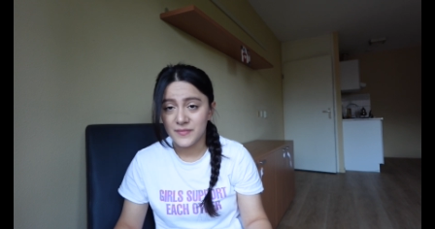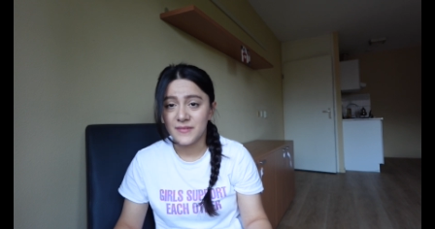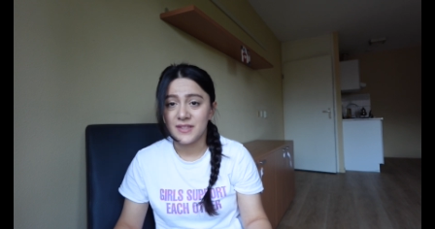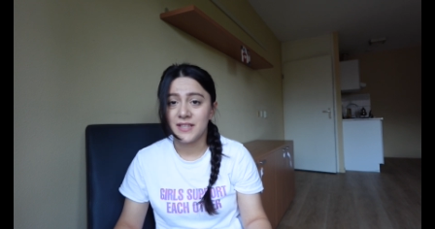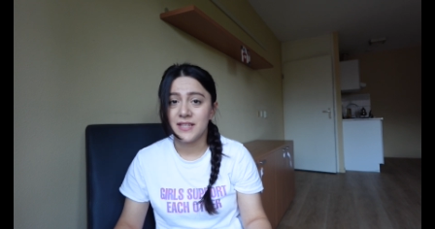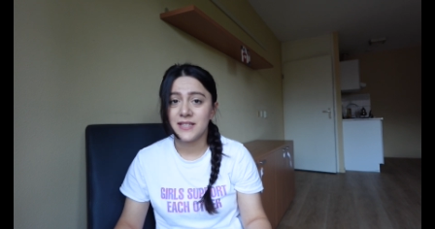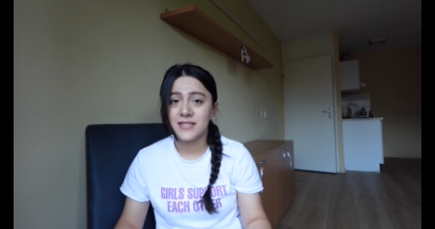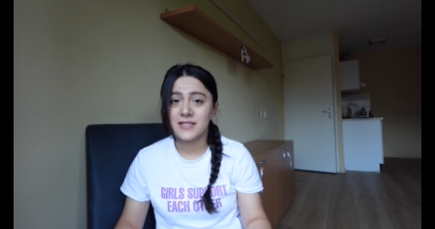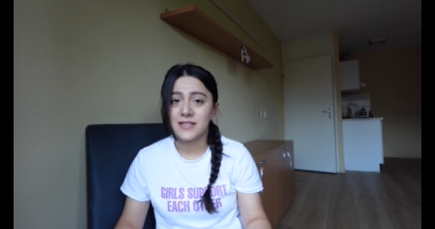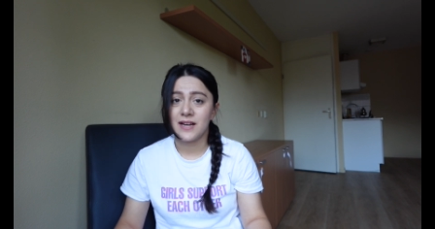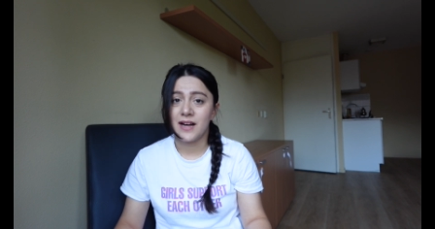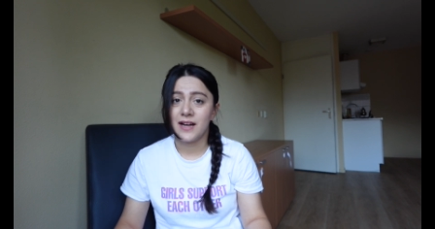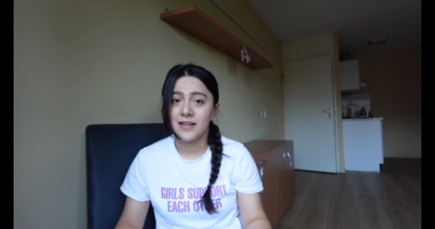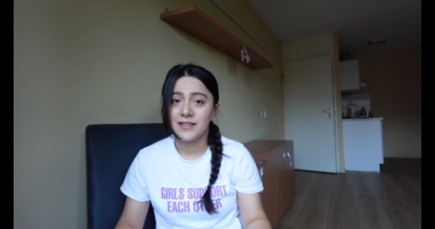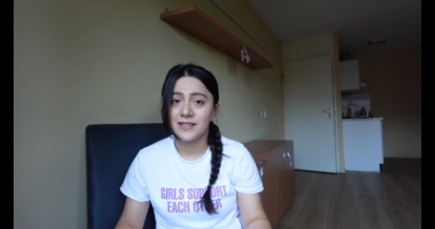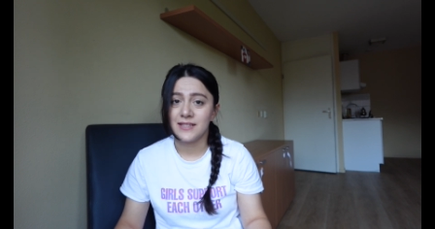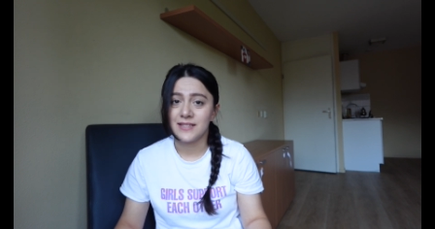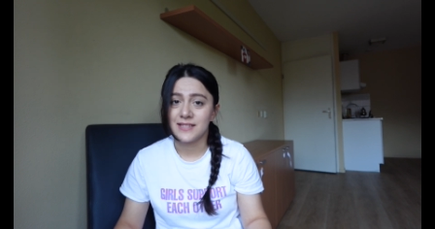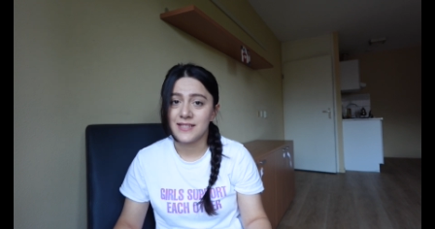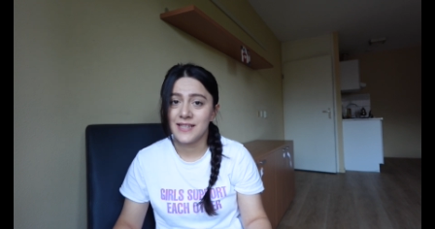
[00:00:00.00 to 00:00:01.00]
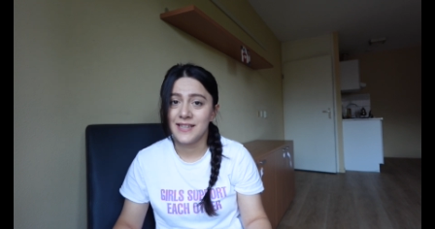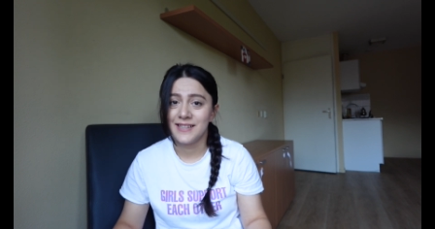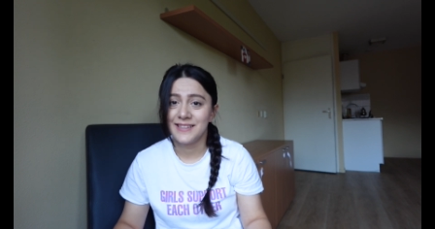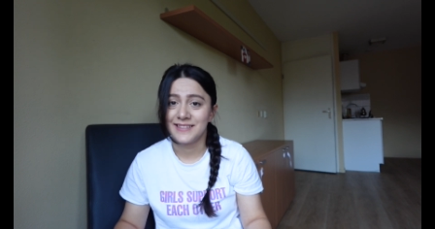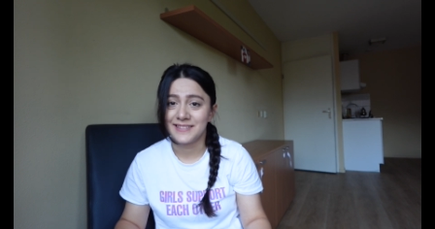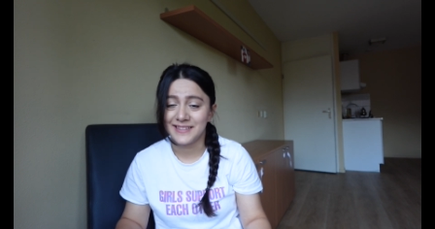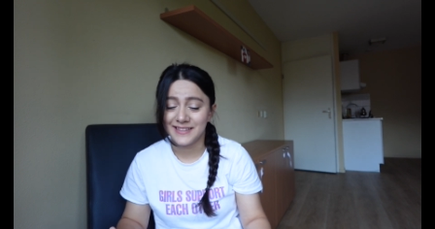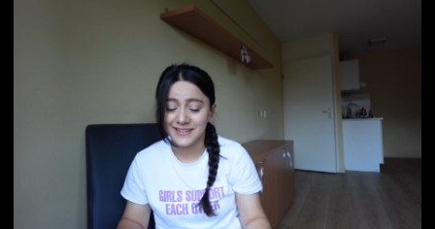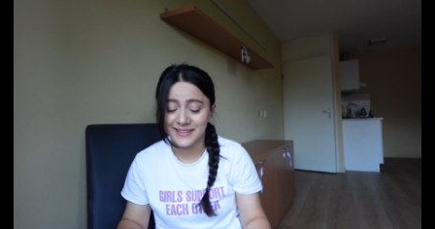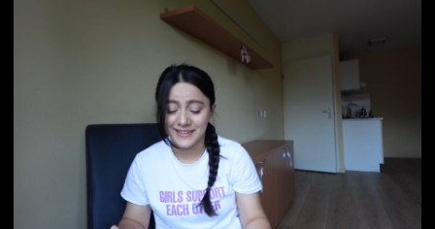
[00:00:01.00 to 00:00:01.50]
this guy is
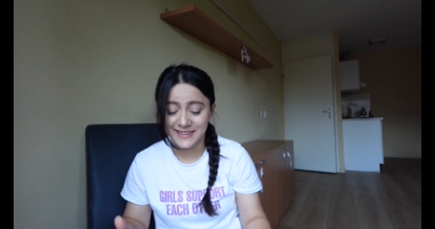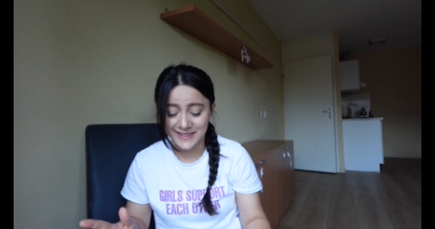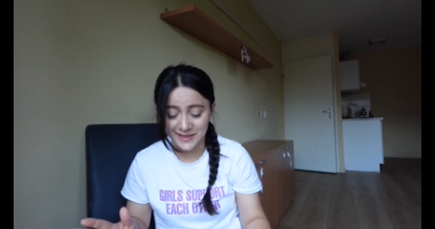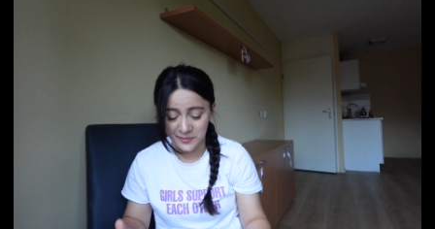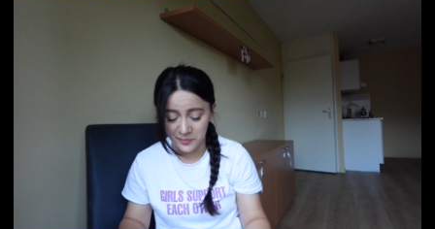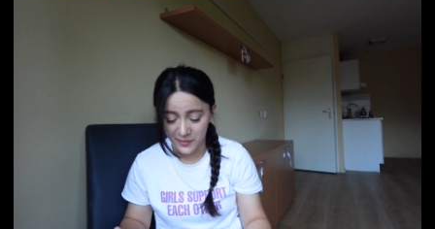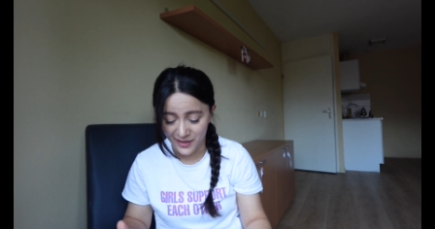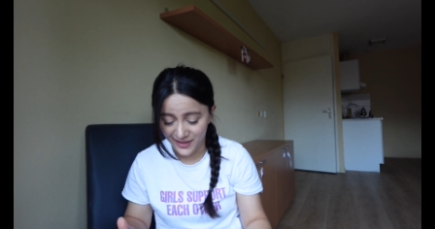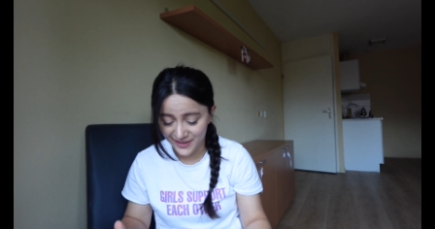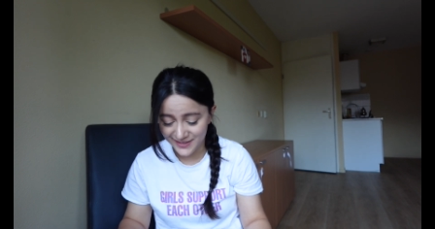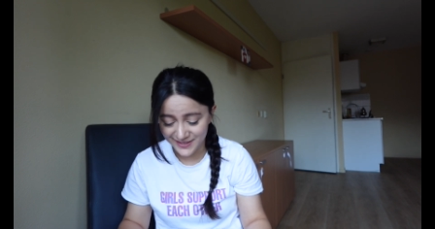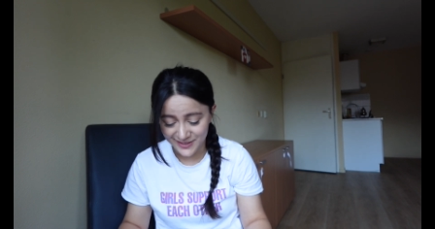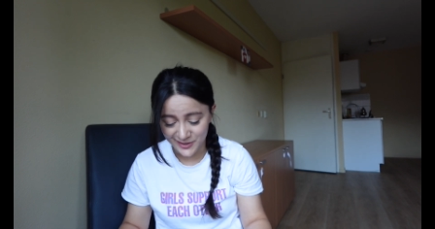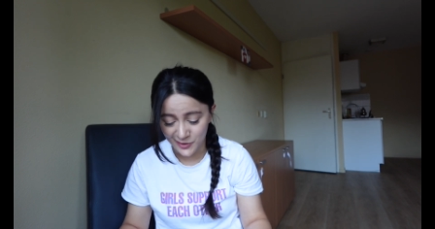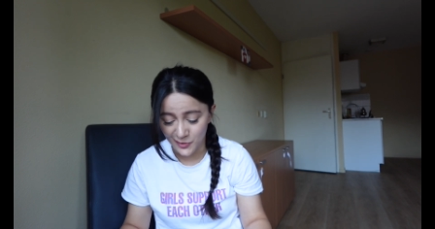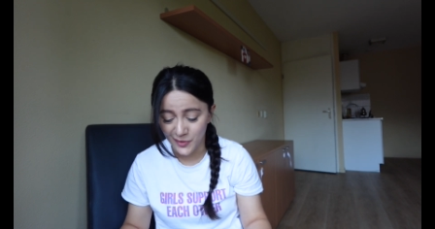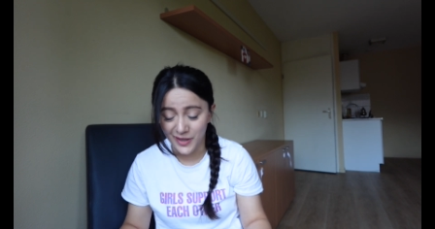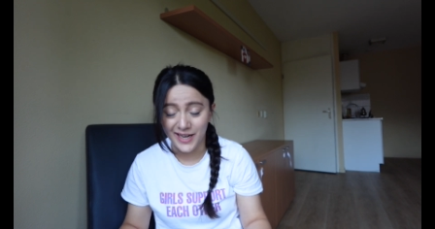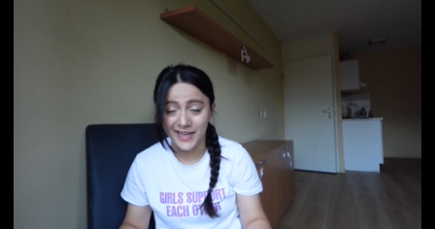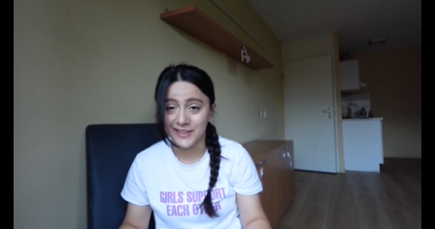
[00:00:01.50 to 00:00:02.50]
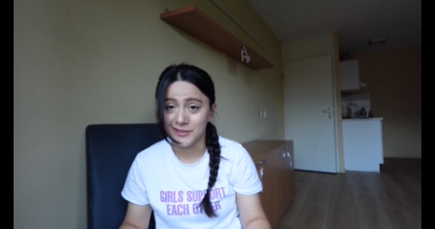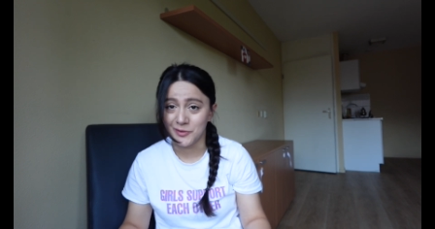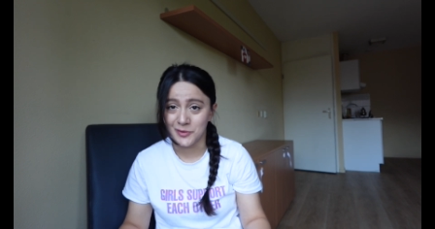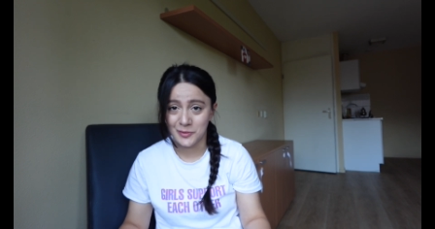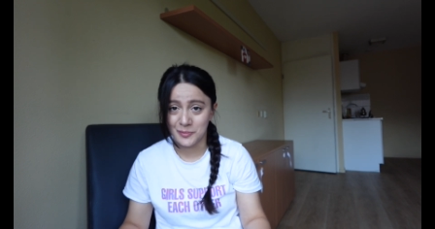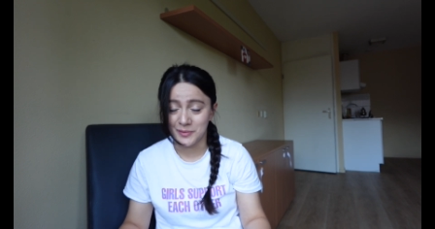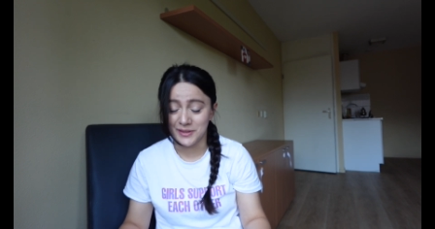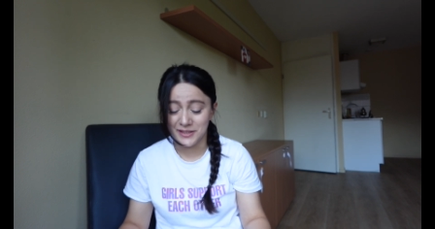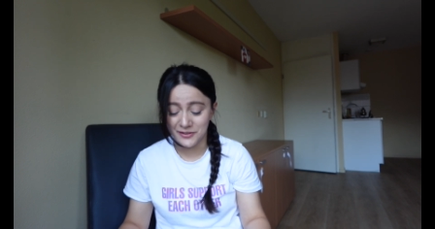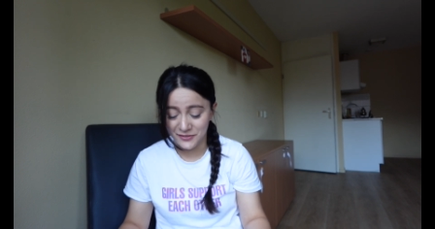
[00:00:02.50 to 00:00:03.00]
really smart so I
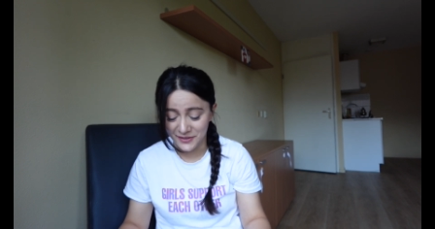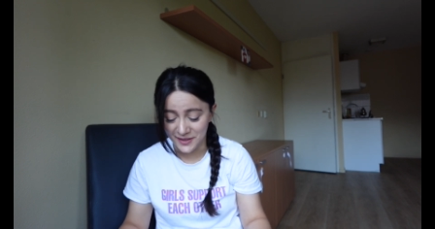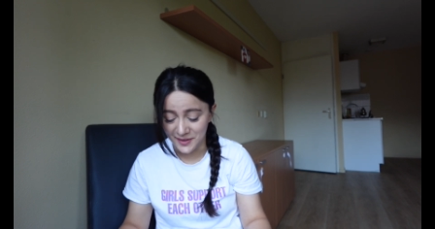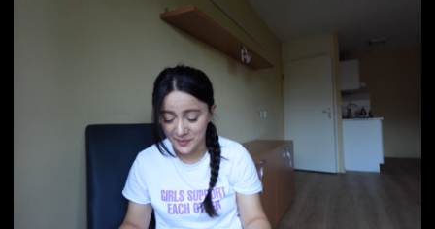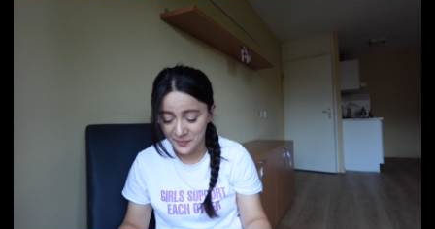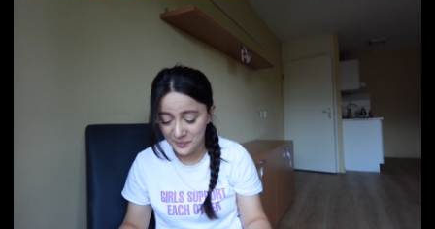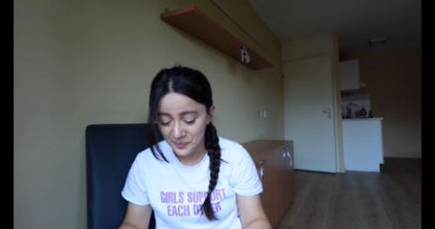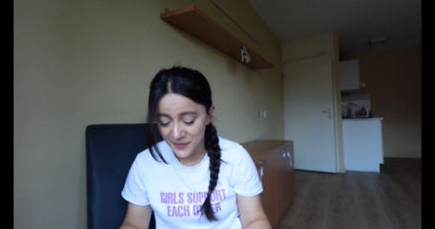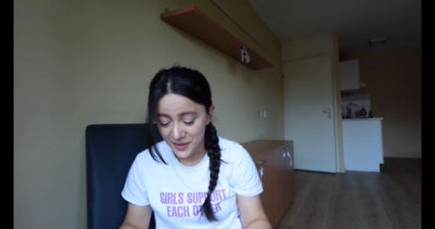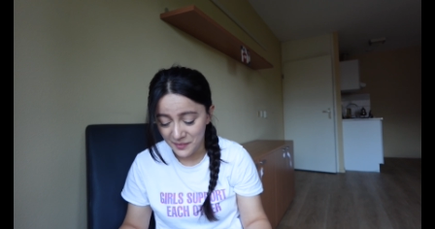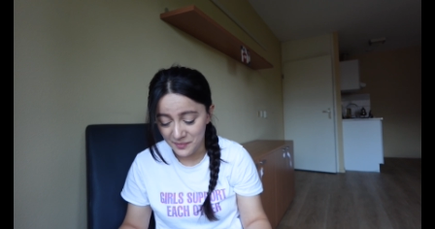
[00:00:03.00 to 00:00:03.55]
don't believe him